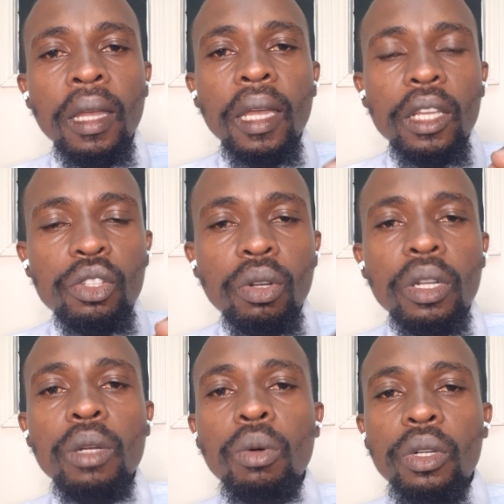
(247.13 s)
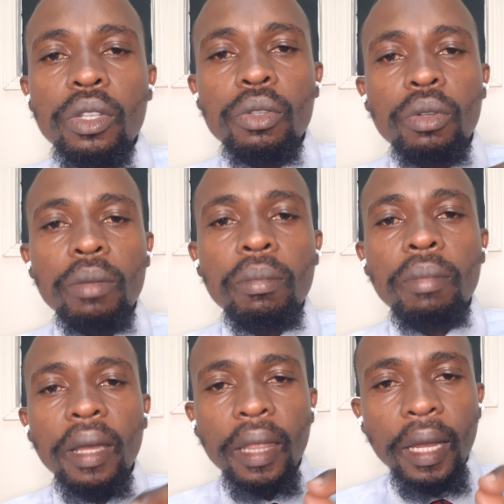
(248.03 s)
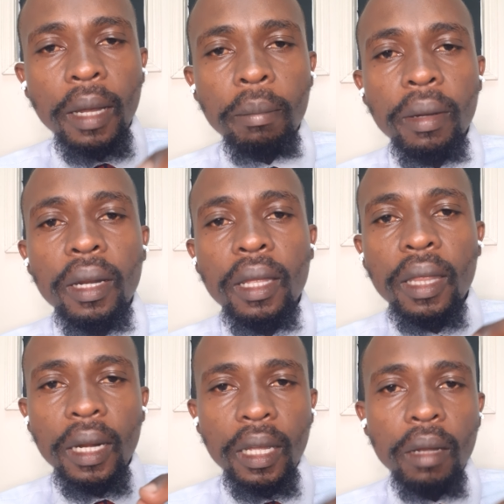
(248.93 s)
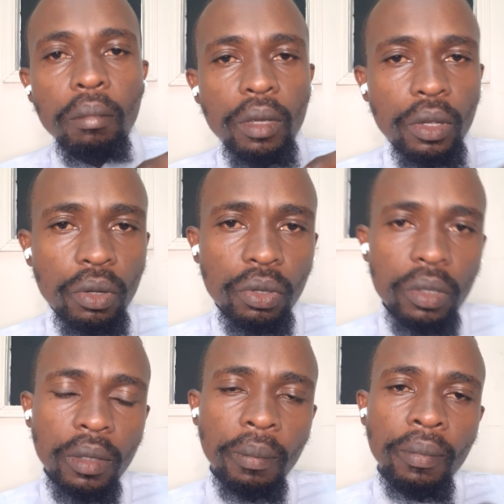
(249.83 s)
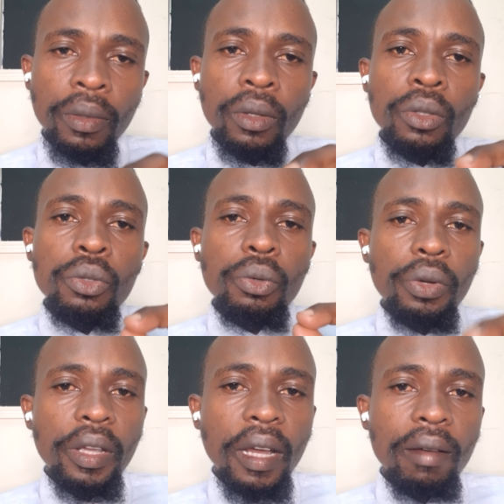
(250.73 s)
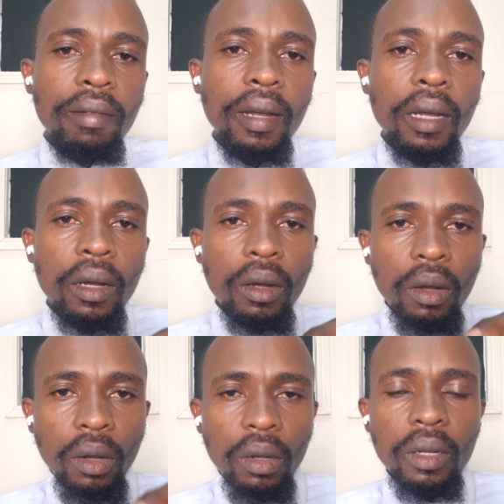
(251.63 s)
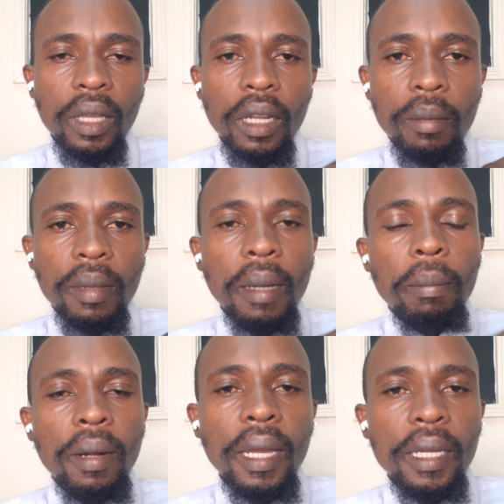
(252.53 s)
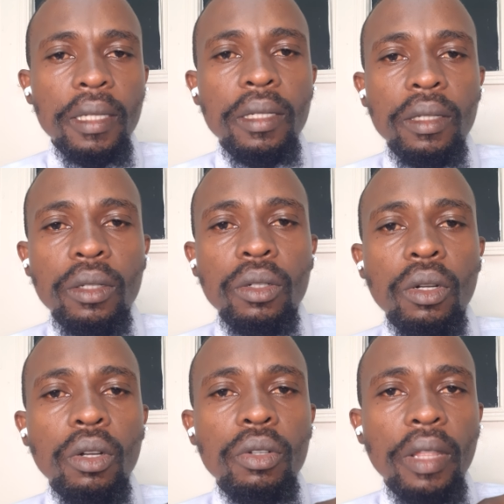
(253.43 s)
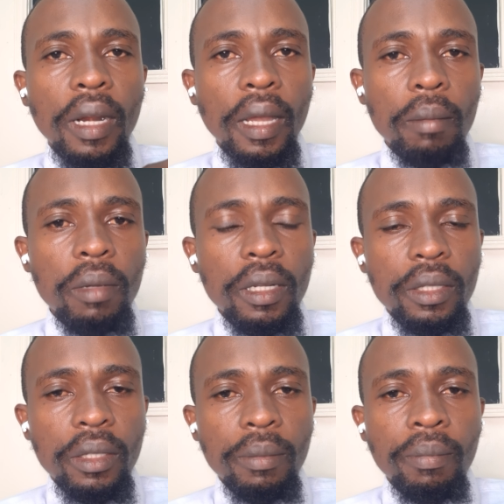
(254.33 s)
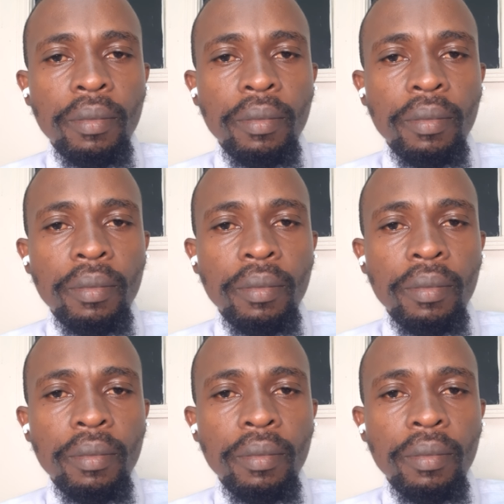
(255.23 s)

It's only what is owned by the company that can be used to recover or can be applied on the liability.